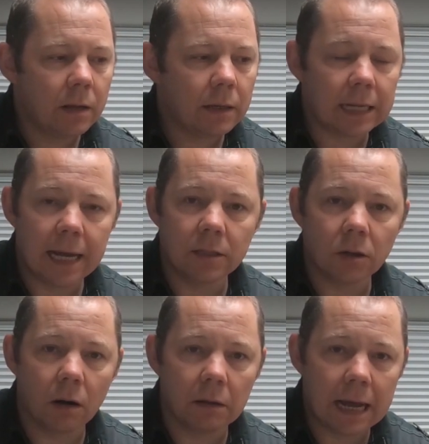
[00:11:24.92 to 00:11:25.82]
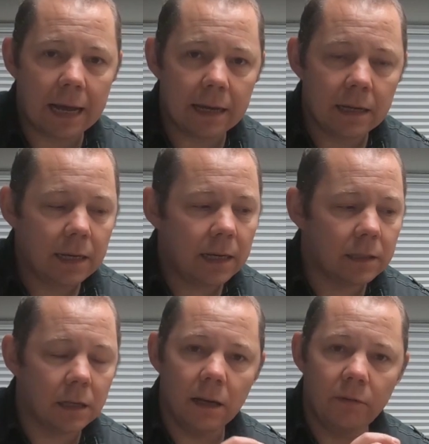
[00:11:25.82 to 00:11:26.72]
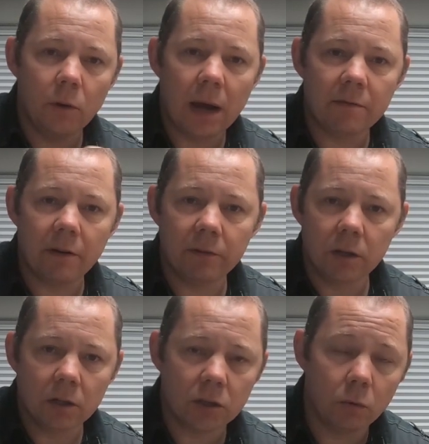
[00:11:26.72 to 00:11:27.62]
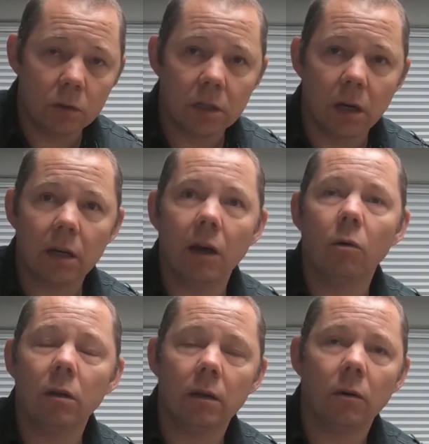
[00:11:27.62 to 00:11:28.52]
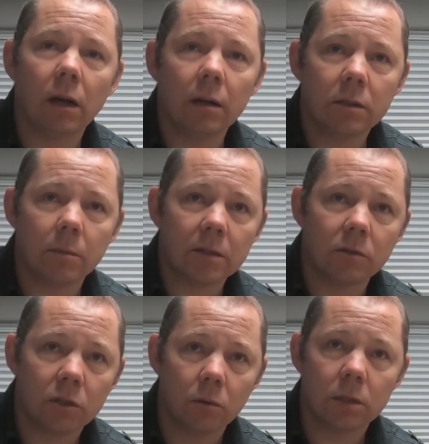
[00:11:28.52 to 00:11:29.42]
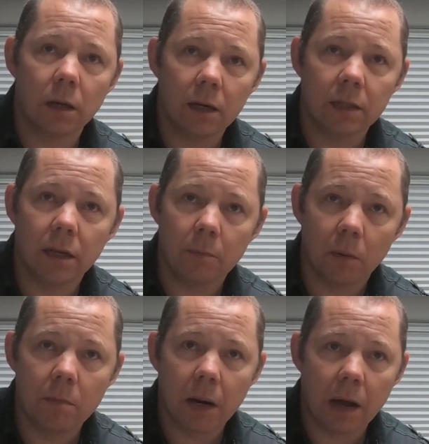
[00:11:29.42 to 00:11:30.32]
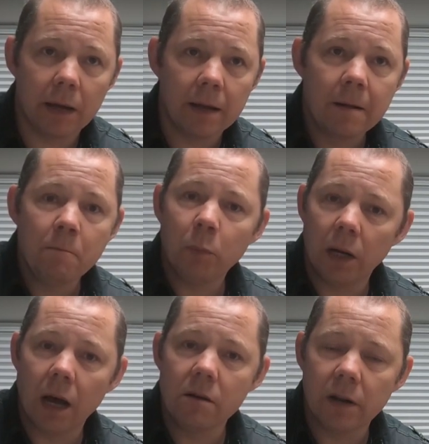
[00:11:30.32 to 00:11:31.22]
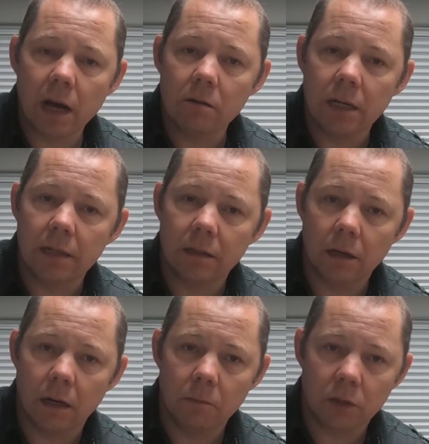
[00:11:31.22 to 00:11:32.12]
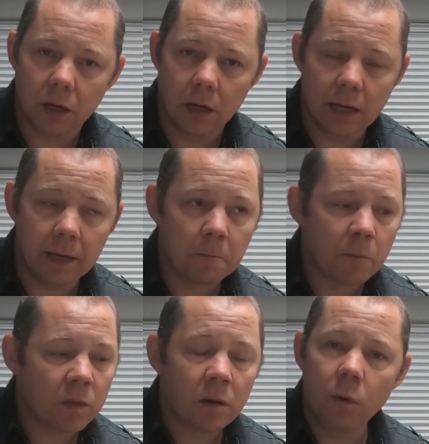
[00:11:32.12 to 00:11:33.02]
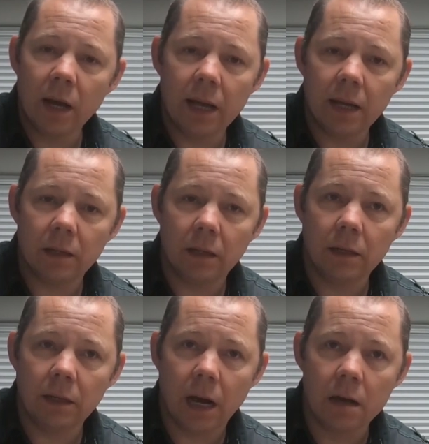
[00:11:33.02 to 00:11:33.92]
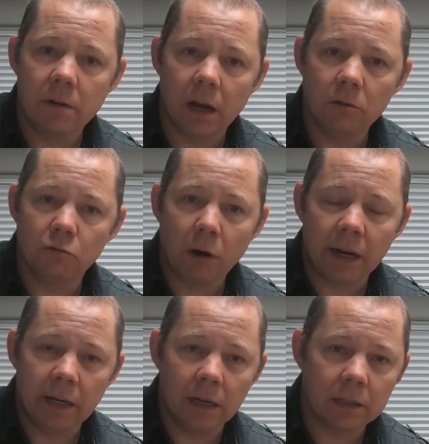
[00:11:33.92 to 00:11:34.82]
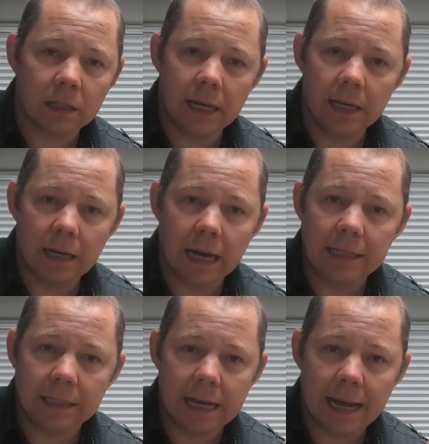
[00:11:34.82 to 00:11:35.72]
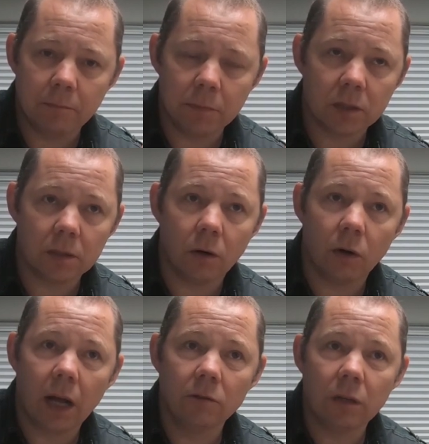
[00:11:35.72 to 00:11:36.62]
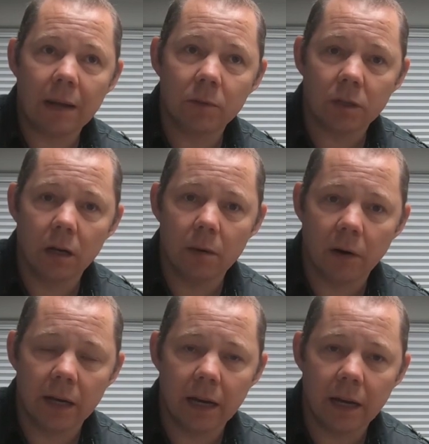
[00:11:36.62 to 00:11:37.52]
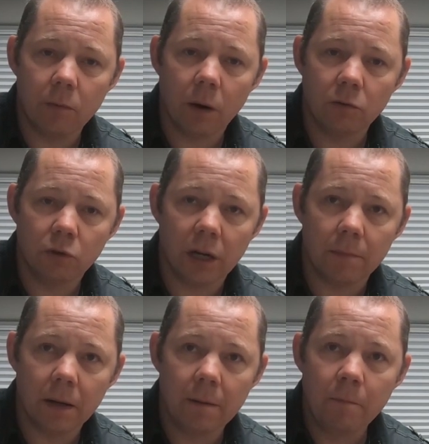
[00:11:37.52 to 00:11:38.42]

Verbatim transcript: The downside of that is that if you have a short circuit, or not so much of a short circuit because it'll probably blow it, but an overloaded circuit where the overload's running at say 80 amps, on a 100 amp circuit breaker it won't trip.